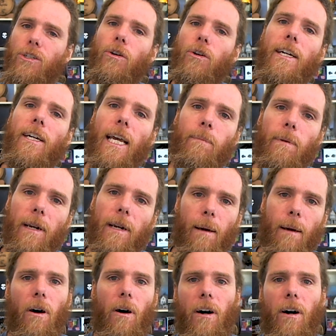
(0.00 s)
try and keep it
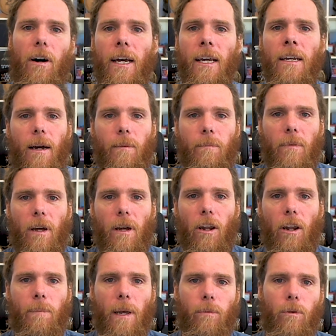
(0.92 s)
up high. A lot of
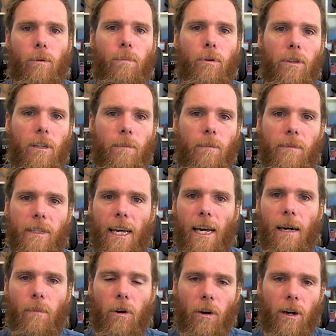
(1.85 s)
people put them down
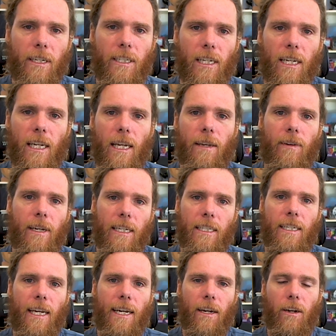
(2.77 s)
behind T Vs,
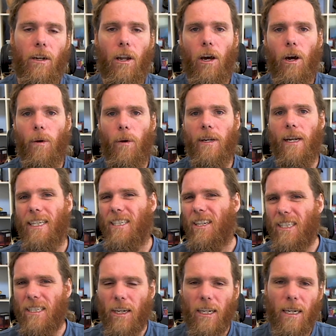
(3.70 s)
down low, and there's
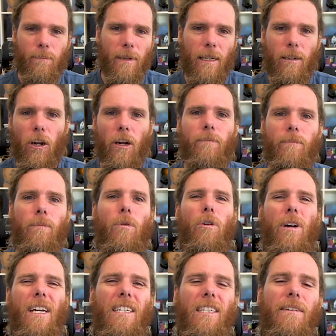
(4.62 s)
just going to be a lot of
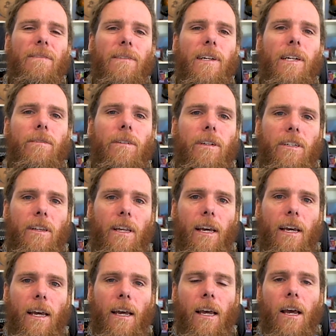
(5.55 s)
more interference
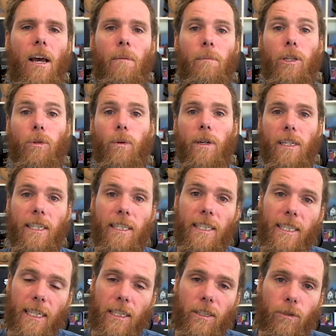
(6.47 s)
there between a
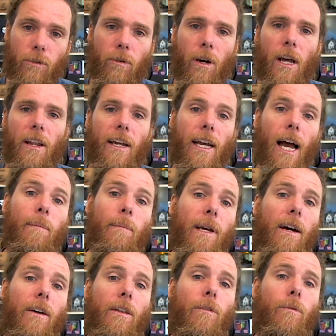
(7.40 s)
signal
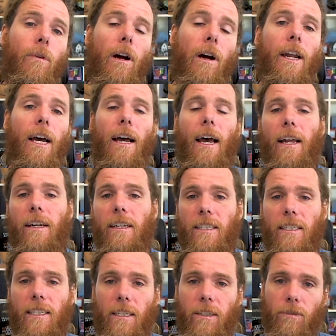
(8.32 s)
coming out of the router
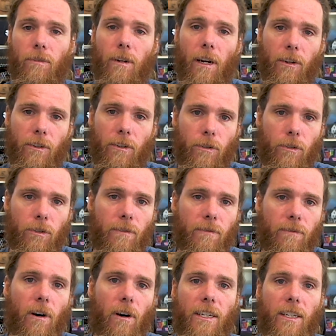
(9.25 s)
and a signal on your
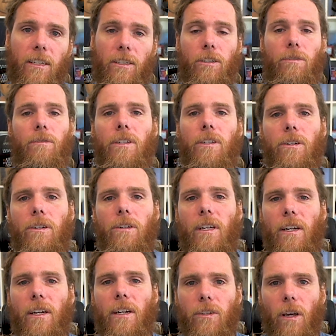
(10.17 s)
device that you're
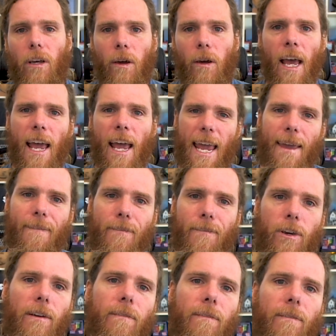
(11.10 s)
using. So if
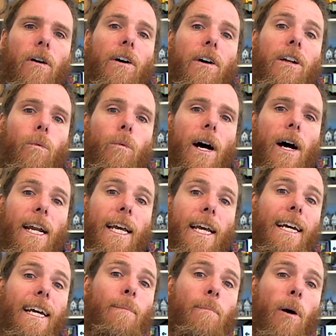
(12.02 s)
you can find a way to
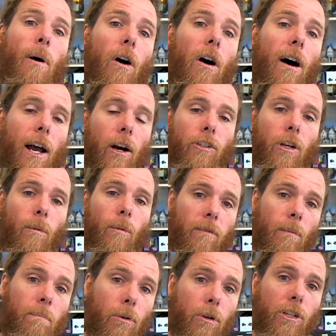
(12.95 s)
get it up high on top
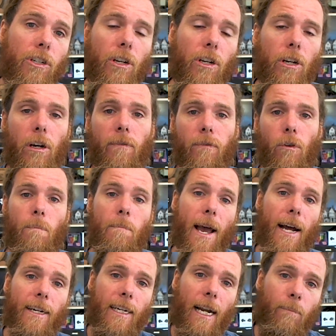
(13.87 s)
of a bookshelf or
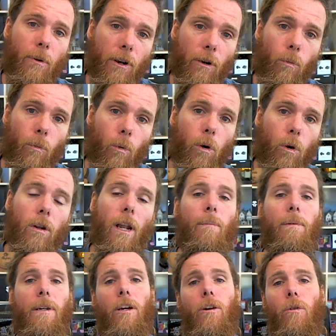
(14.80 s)
mount it up on a wall
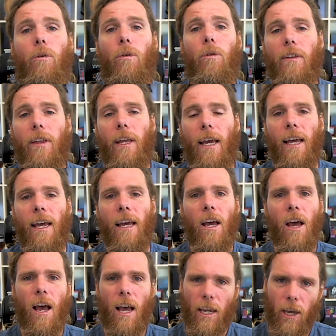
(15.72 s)
up in the corner there,
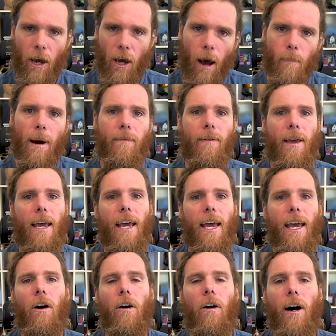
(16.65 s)
you know, above
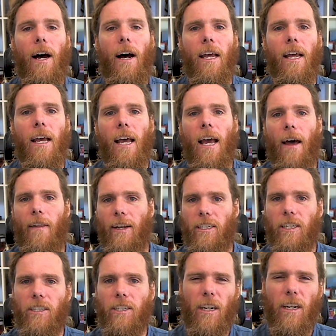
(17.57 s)
head height, and
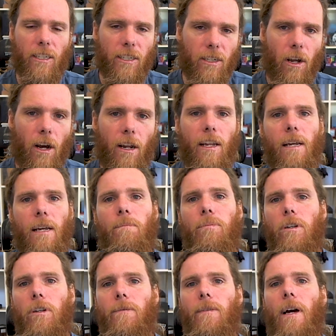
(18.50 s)
that's just going to slightly
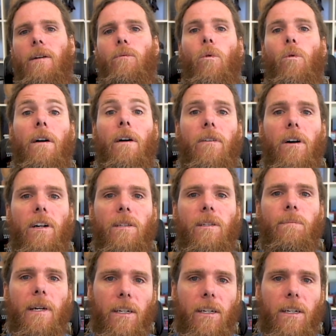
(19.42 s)
improve that Wi-Fi speed